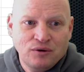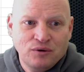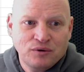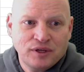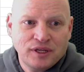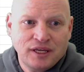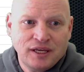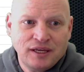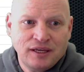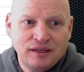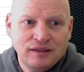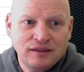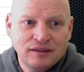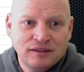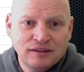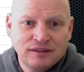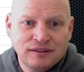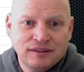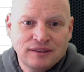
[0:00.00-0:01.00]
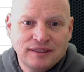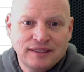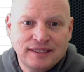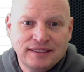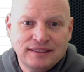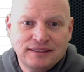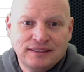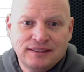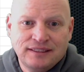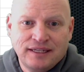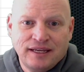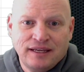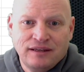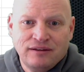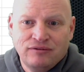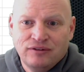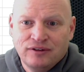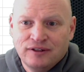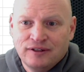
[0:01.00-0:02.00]
OK, and
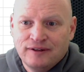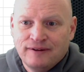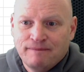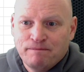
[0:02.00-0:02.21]
save.